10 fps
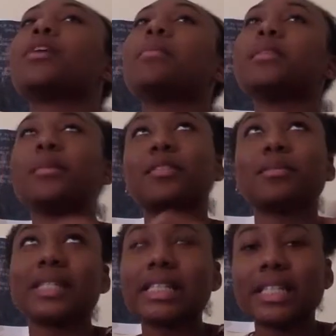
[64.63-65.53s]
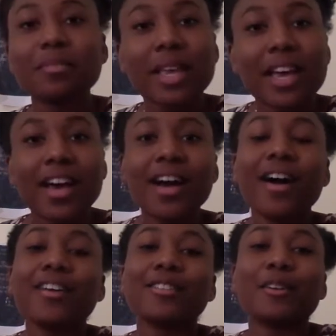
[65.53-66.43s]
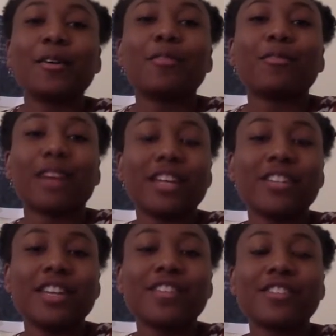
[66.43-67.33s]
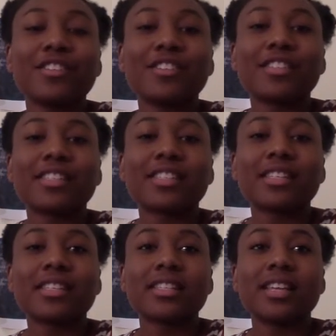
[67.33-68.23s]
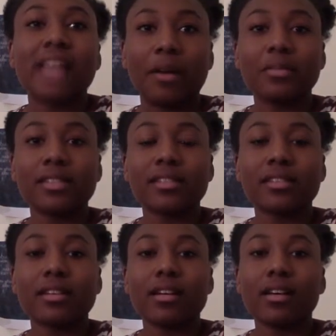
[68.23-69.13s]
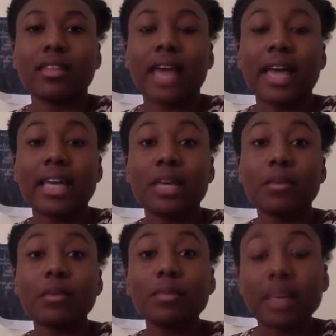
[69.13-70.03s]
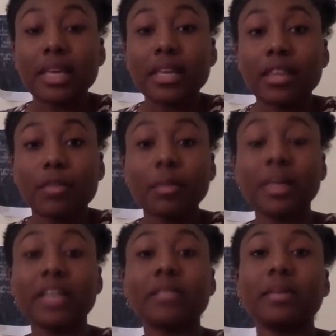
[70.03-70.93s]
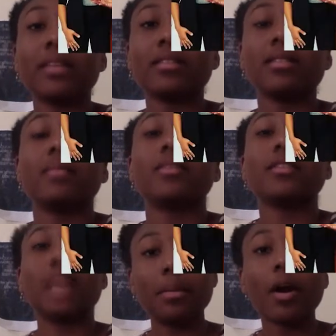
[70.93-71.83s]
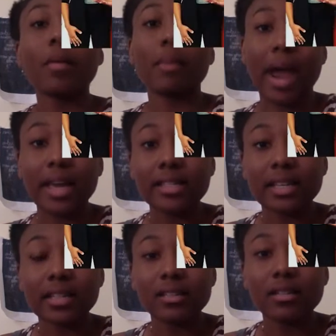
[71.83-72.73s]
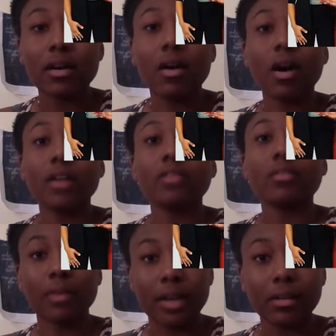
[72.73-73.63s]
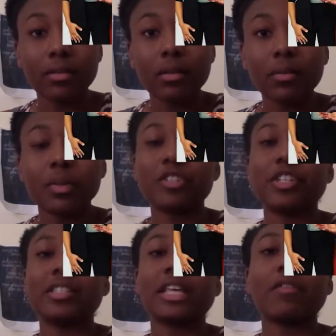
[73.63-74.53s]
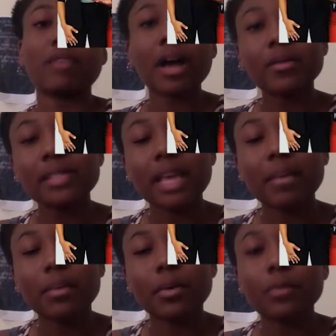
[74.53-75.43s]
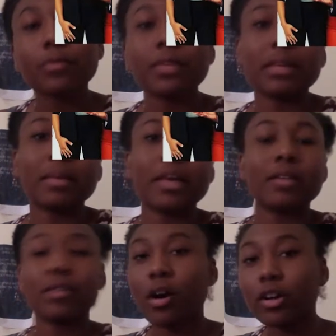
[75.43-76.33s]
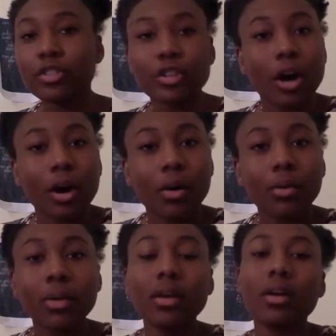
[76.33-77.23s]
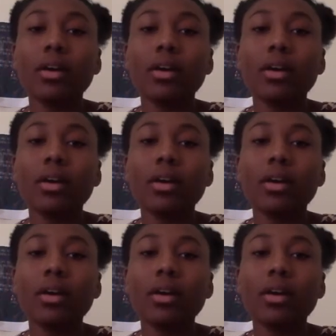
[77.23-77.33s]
So I'm gonna spill some to you. So Ray J just announced that he would be the replacement to Tamar Braxton on The Real, which is a roundtable female talk show